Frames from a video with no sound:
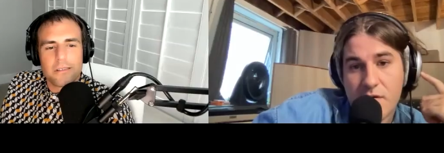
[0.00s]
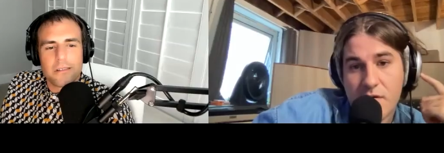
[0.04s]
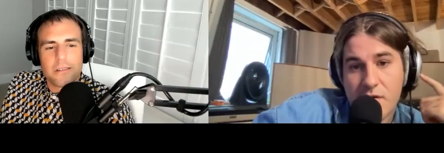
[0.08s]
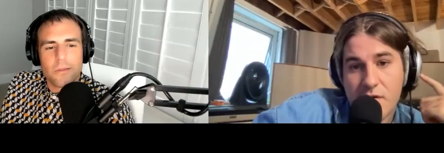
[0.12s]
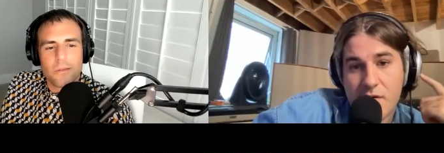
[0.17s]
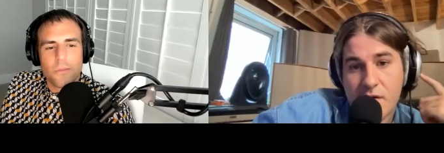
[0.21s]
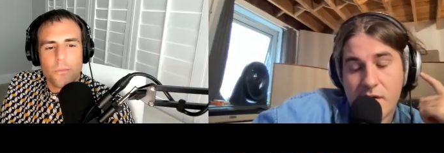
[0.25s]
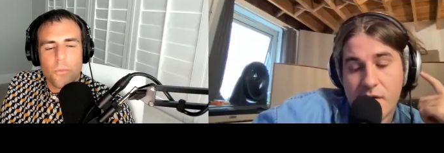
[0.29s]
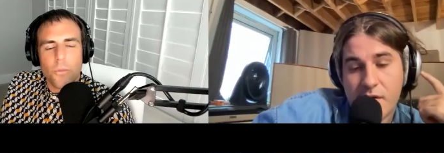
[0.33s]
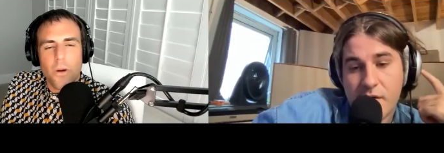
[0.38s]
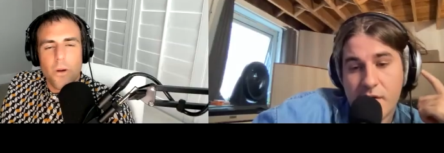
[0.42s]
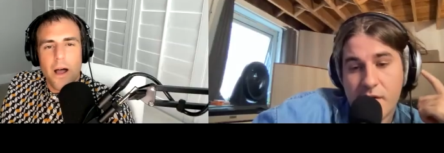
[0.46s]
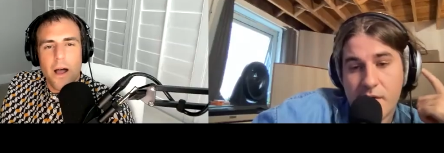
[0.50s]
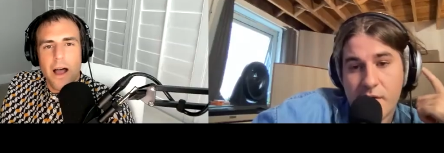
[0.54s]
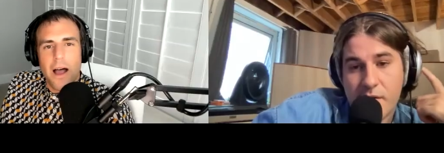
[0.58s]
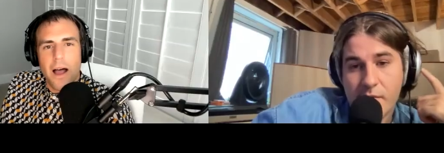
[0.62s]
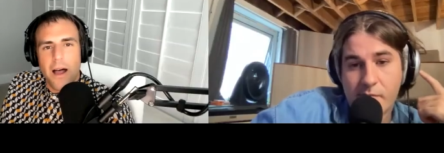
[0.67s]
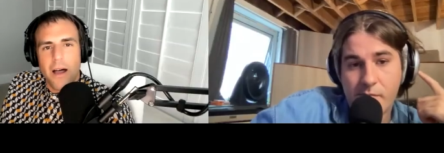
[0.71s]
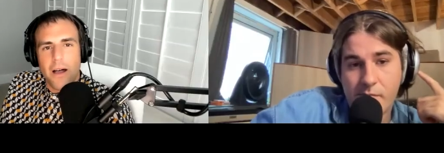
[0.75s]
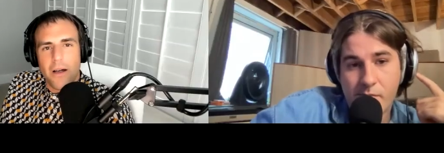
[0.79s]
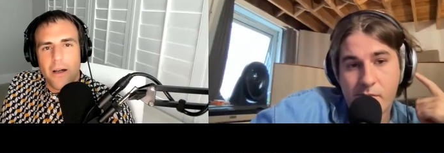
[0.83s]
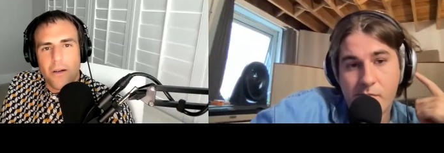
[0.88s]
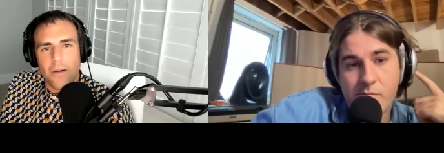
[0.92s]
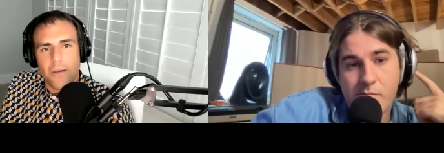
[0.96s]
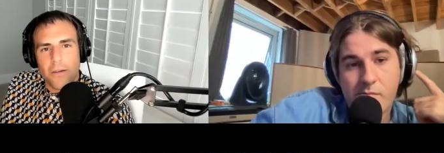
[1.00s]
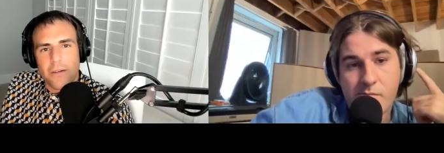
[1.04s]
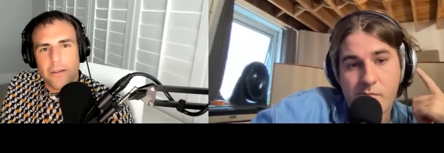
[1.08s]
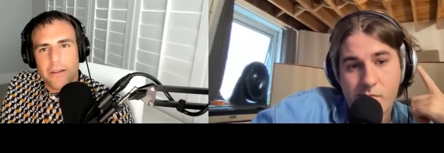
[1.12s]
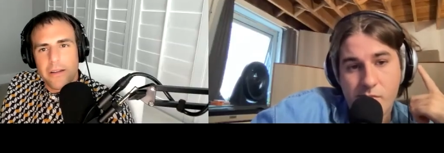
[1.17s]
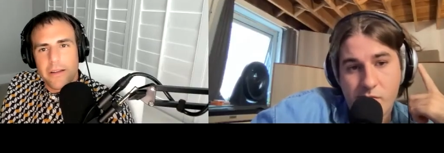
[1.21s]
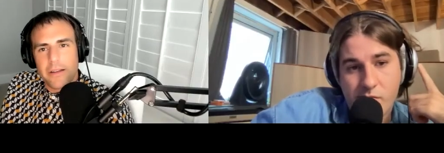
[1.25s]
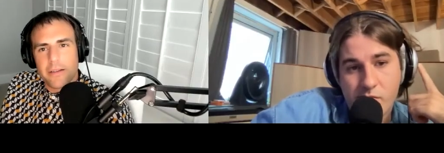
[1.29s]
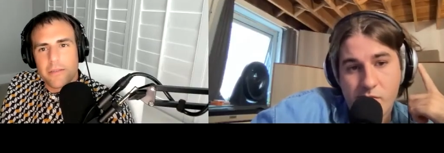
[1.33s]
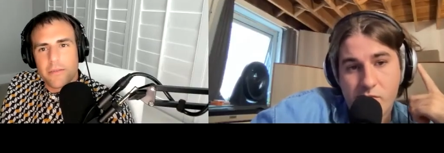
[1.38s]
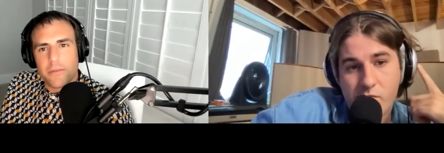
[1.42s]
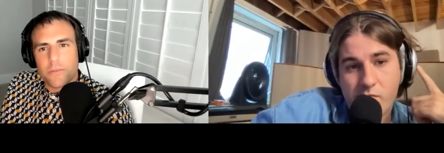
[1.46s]
Speaker 1: Wow.
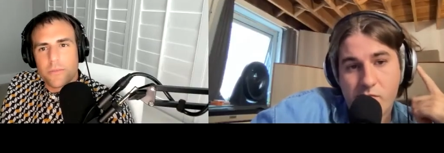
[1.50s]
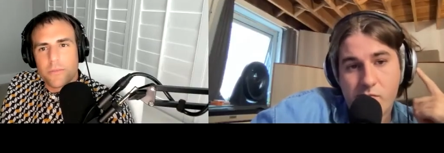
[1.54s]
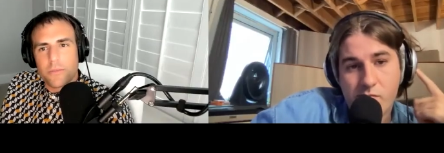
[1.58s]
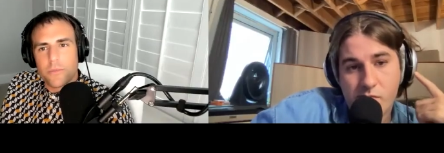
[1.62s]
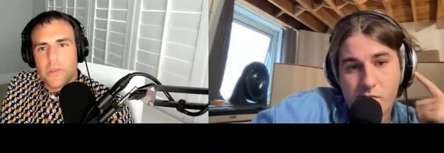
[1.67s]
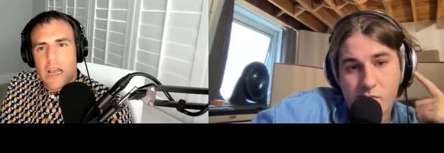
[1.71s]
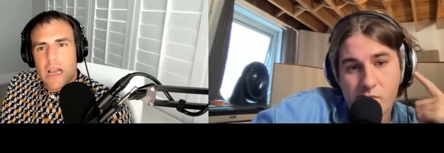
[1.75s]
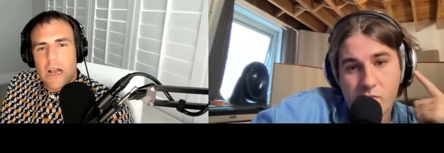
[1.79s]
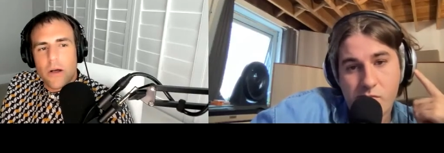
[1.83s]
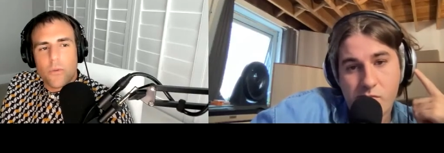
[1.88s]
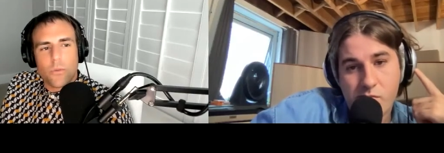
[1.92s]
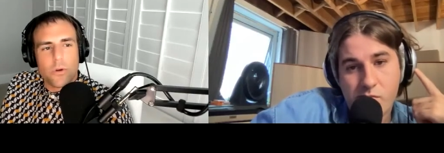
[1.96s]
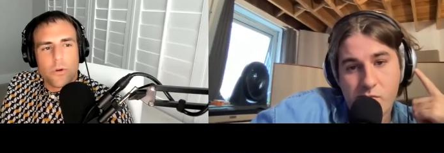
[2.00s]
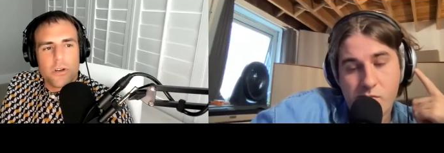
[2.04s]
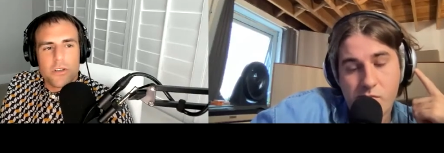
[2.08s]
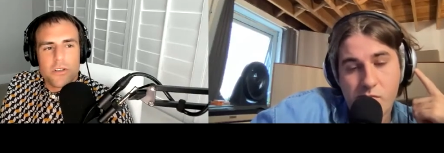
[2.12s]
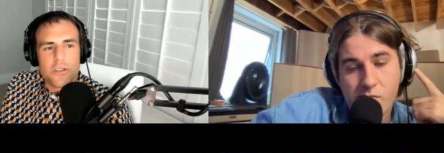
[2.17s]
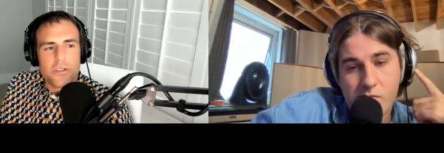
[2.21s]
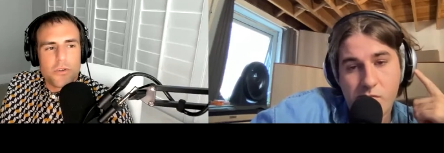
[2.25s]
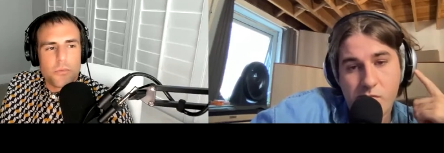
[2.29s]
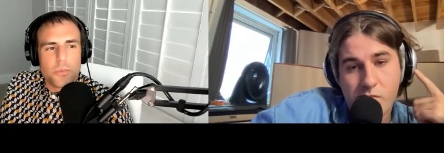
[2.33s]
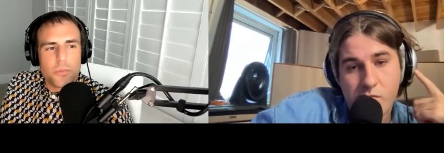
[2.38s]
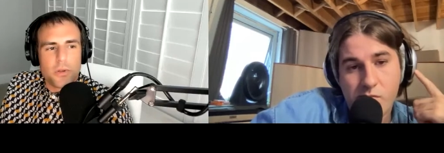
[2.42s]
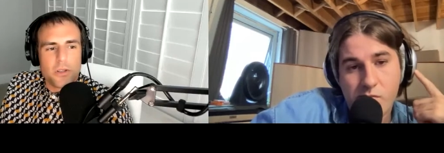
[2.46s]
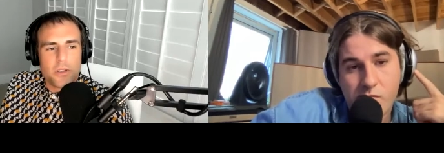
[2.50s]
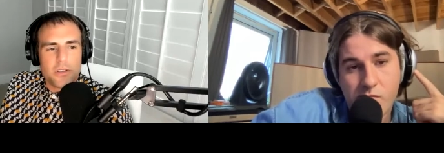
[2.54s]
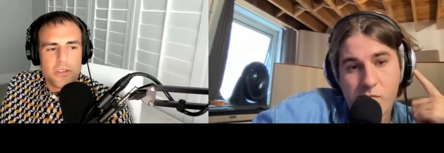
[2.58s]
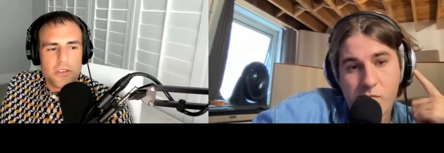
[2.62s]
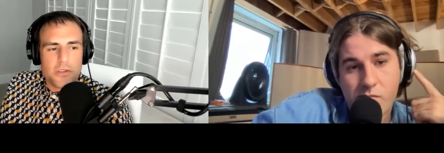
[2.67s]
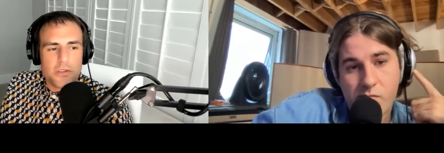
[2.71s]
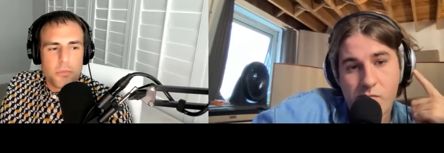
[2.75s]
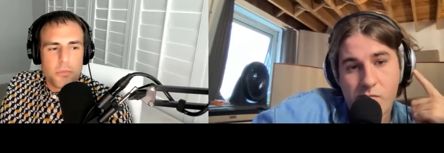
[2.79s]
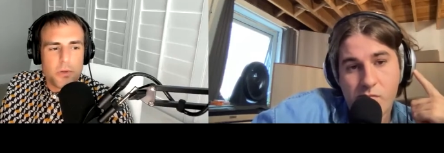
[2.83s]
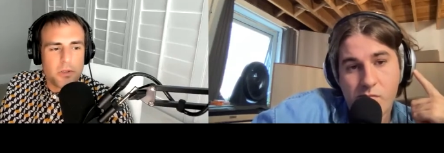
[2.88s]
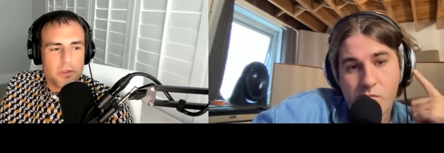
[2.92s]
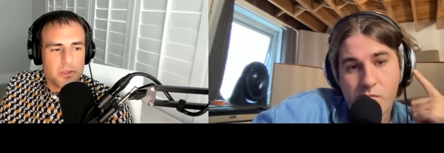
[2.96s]
And where did you build? Did
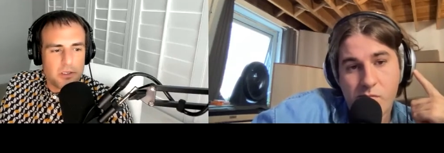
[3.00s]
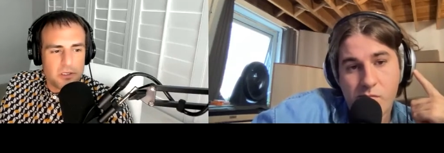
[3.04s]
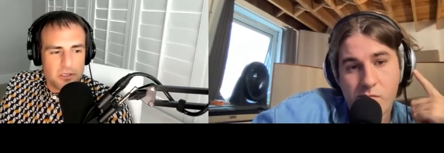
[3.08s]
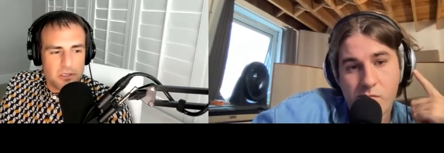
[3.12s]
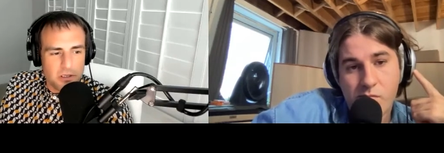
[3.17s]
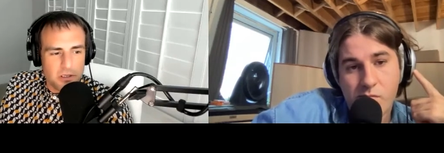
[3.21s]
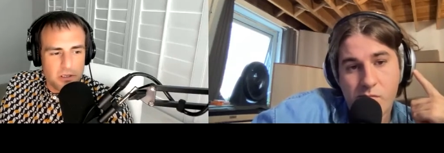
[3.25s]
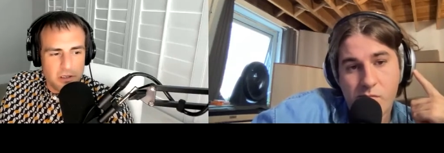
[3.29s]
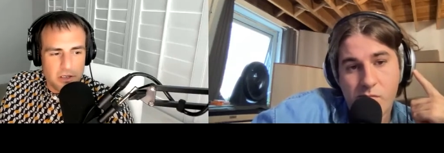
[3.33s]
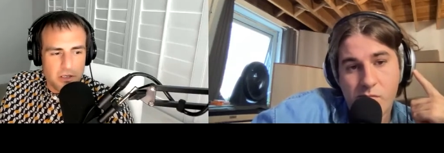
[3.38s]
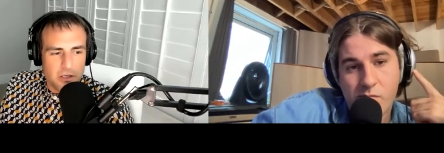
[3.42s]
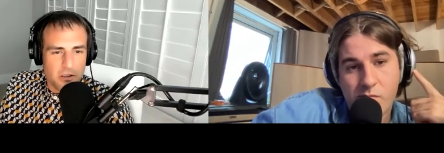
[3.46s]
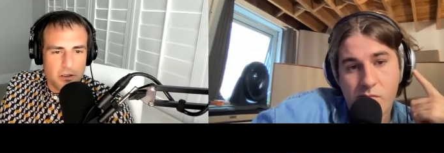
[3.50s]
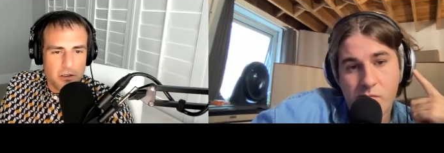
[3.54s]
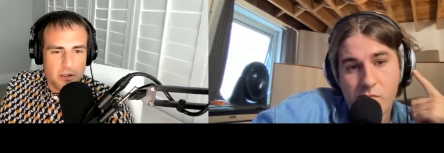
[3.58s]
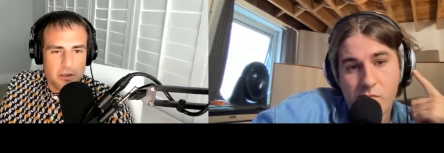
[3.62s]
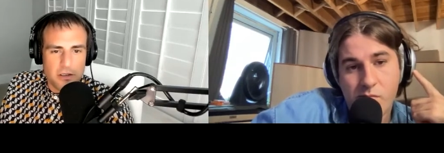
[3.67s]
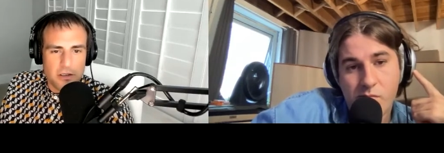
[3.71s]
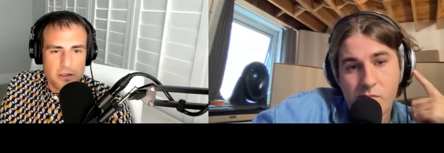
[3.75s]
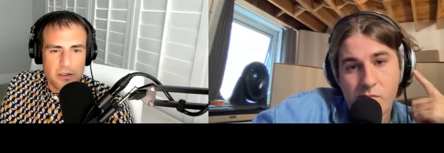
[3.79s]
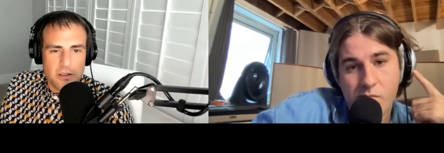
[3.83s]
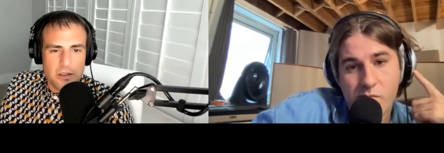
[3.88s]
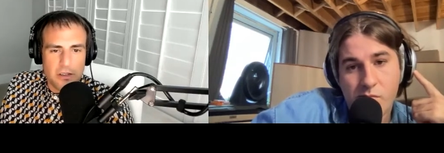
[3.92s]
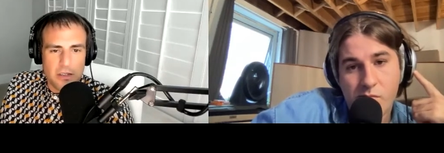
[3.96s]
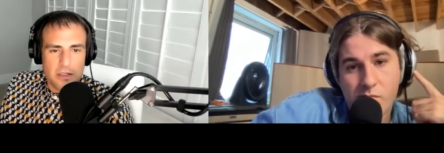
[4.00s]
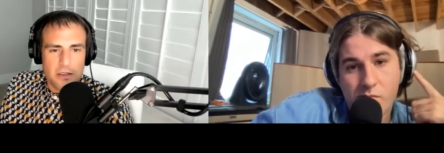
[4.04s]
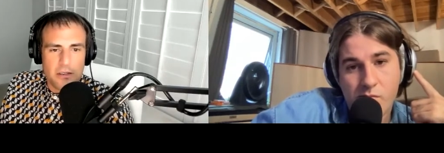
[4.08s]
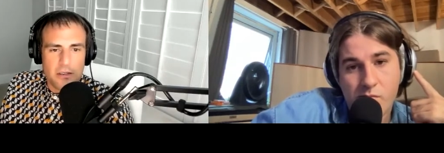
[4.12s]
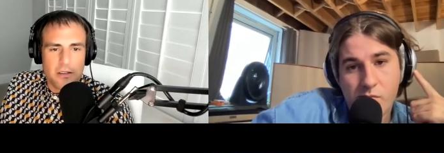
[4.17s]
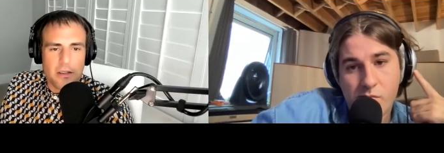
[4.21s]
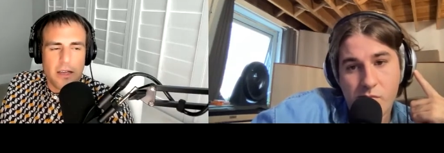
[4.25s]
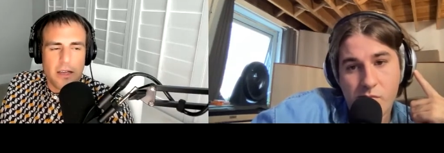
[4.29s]
you build the song? Like you're in.